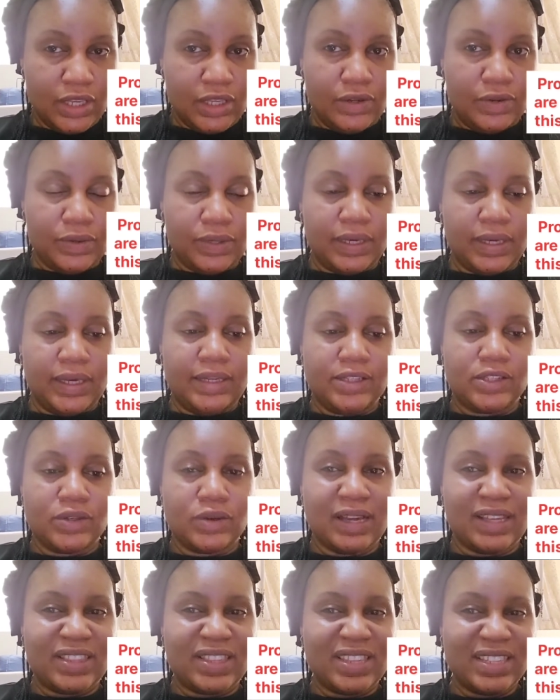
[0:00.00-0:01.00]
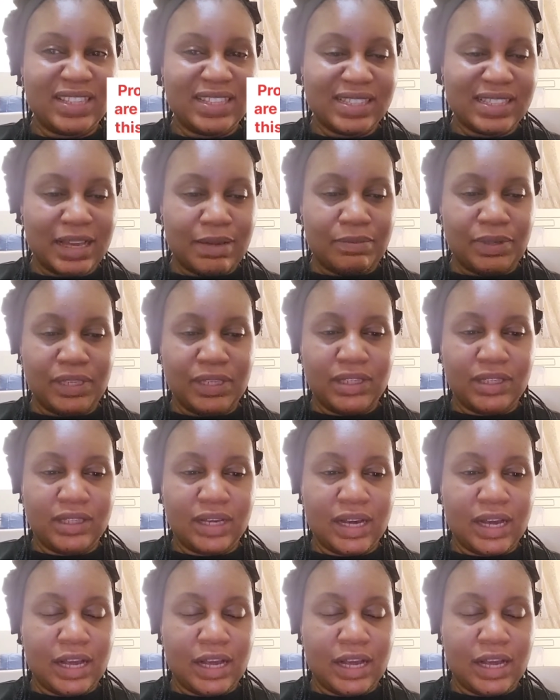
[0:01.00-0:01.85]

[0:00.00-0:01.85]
Okay, so I think this can be